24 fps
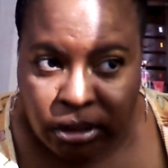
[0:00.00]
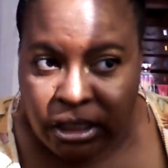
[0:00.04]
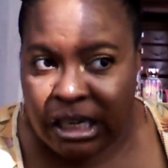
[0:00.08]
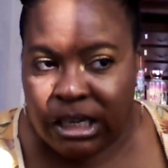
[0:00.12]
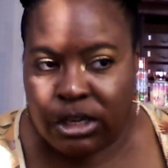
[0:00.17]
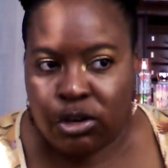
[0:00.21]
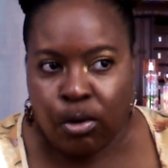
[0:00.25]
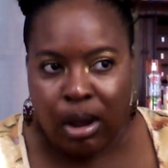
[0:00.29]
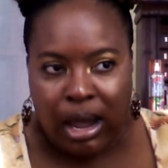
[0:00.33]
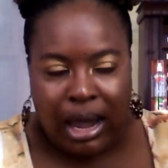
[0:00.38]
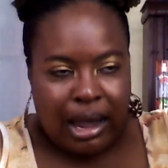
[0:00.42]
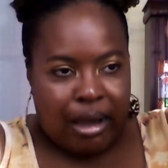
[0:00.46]

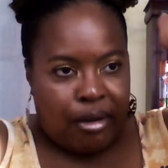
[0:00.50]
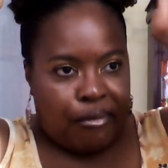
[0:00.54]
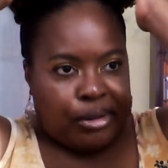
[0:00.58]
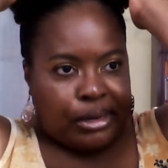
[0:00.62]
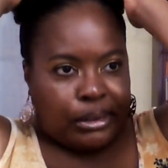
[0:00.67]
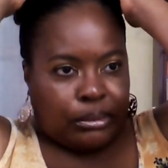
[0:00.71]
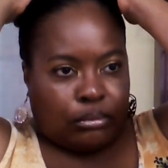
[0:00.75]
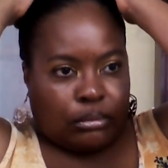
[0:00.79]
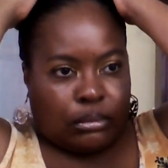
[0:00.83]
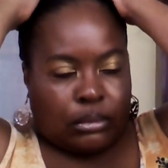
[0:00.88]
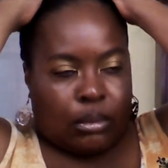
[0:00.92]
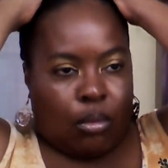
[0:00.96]
there you have
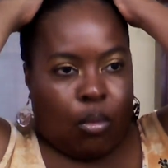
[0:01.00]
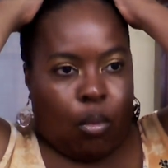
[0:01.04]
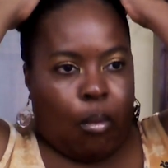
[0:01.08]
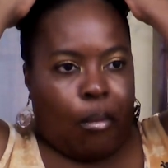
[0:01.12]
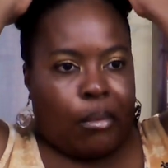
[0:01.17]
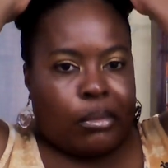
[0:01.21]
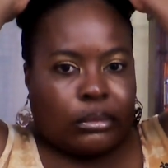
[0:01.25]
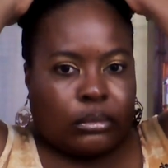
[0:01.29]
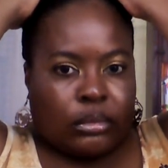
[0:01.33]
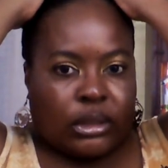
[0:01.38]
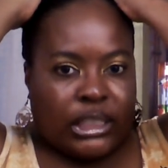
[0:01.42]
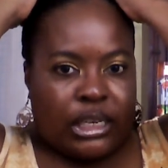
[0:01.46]
it.
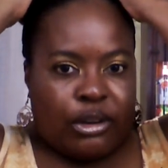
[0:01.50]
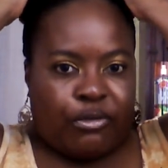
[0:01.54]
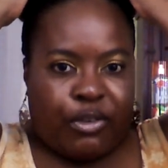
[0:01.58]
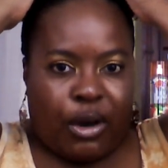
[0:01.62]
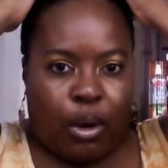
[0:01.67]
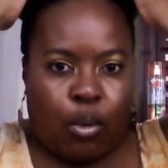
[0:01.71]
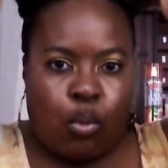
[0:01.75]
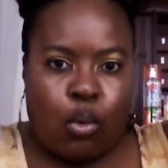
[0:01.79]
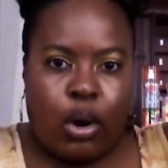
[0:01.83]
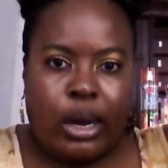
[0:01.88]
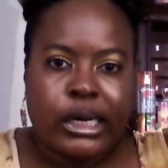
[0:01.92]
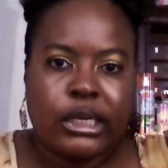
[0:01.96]
Now,
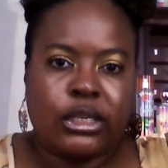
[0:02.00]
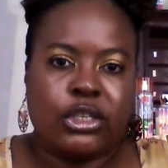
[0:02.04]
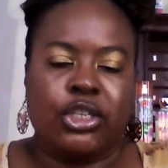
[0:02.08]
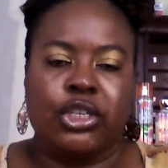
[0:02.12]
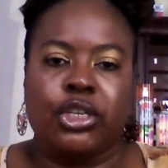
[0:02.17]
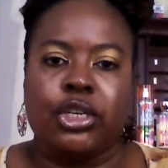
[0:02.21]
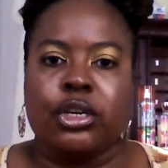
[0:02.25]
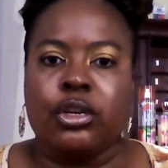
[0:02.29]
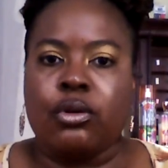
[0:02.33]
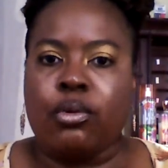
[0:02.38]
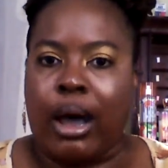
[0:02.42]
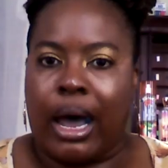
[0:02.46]
if I wanted
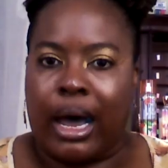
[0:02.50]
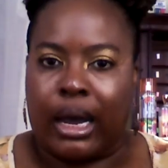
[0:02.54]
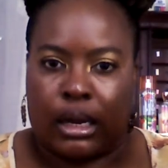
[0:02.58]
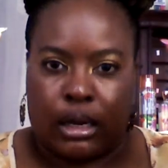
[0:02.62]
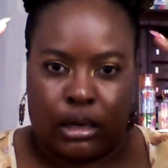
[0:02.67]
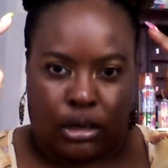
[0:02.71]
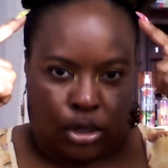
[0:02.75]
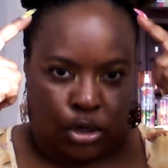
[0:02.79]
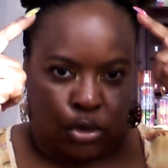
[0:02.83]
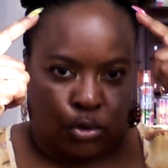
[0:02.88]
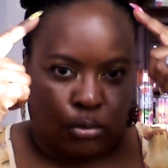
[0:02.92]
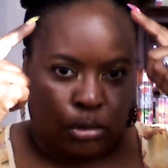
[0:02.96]
to, I
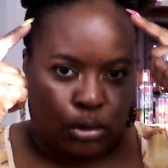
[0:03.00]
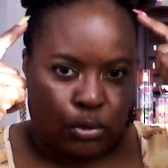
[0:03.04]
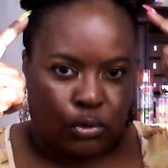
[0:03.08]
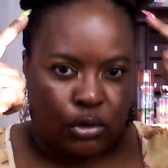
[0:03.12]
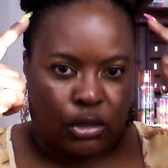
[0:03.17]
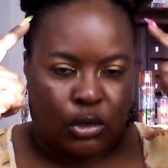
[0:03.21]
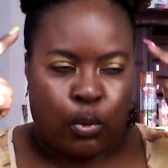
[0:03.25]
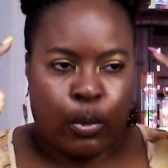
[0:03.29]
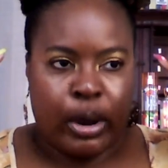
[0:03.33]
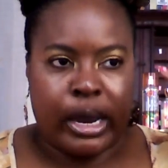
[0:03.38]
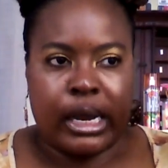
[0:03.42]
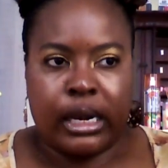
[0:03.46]
could do
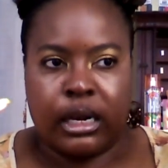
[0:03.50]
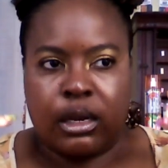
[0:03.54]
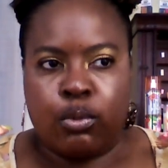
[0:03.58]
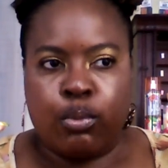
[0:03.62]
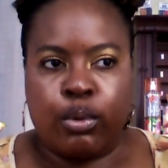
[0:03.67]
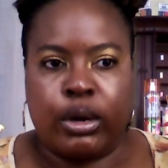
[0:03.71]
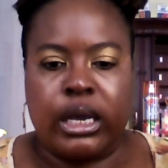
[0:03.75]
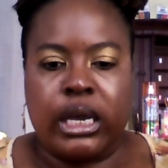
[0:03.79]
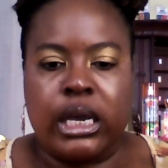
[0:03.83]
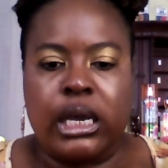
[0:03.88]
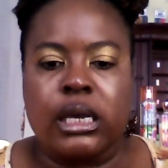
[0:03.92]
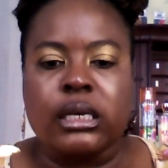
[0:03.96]
little
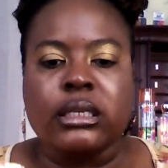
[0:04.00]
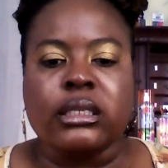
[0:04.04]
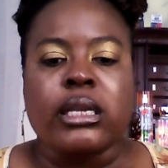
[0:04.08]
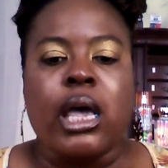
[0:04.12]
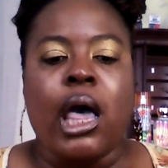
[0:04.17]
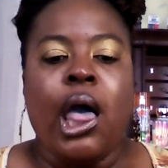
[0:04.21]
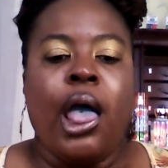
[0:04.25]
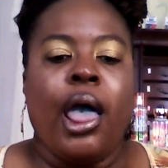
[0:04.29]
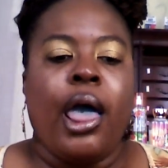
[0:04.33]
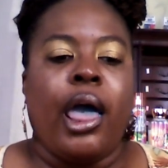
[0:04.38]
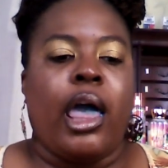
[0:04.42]
squiggly wigs